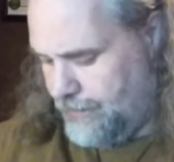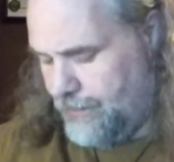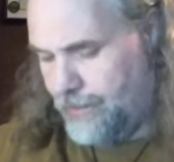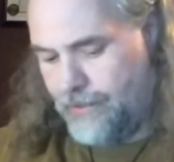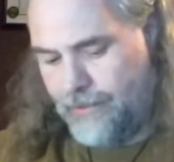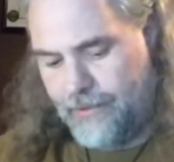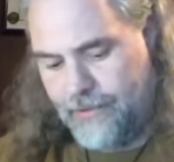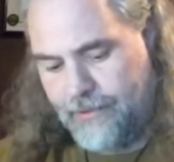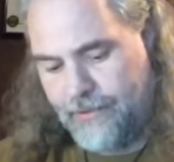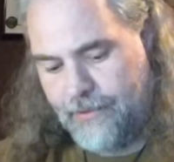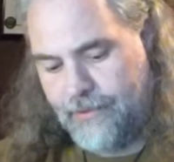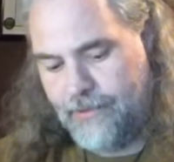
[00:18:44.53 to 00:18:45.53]

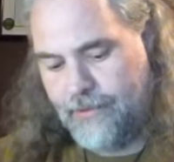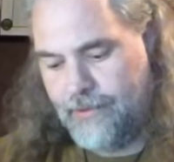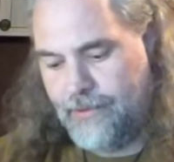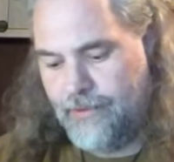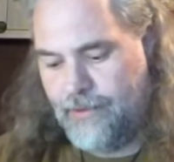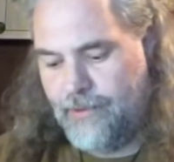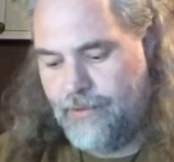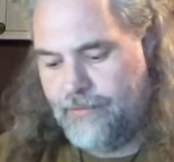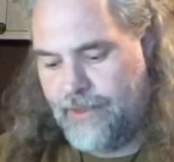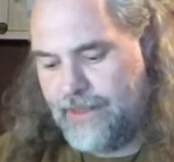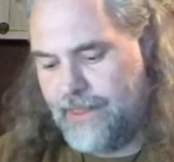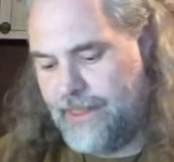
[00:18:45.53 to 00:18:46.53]

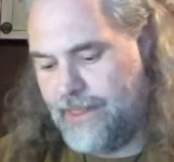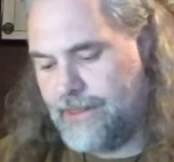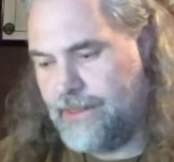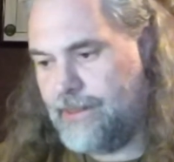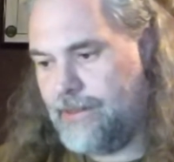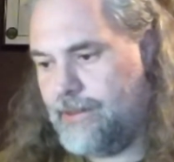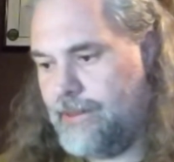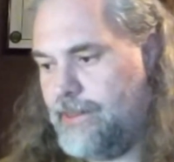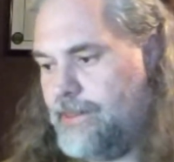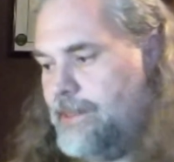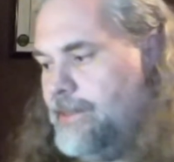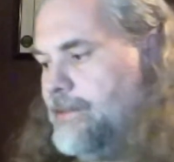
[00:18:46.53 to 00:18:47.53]
But this
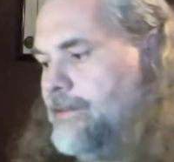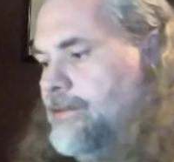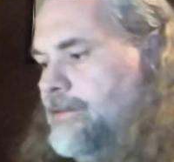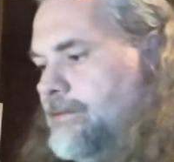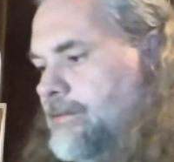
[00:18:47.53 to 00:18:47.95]
here,